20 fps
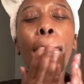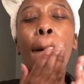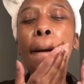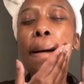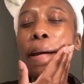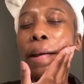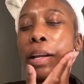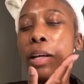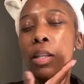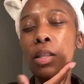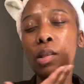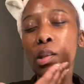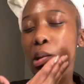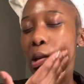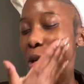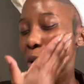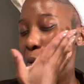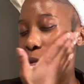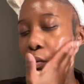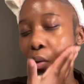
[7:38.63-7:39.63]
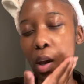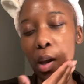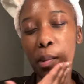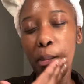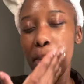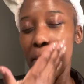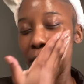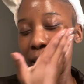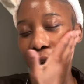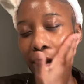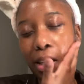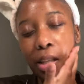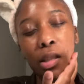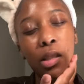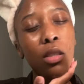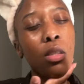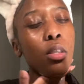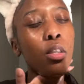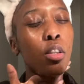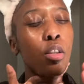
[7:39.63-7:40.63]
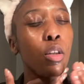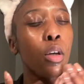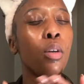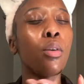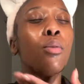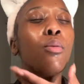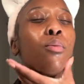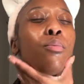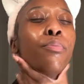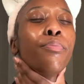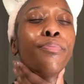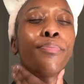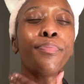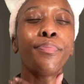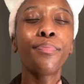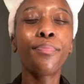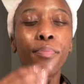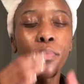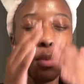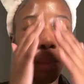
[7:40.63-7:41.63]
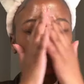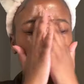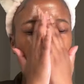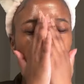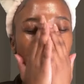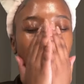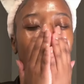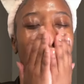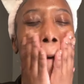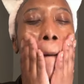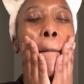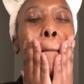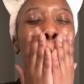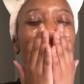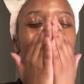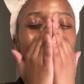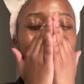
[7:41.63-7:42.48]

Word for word: and it's Korean based. So yeah.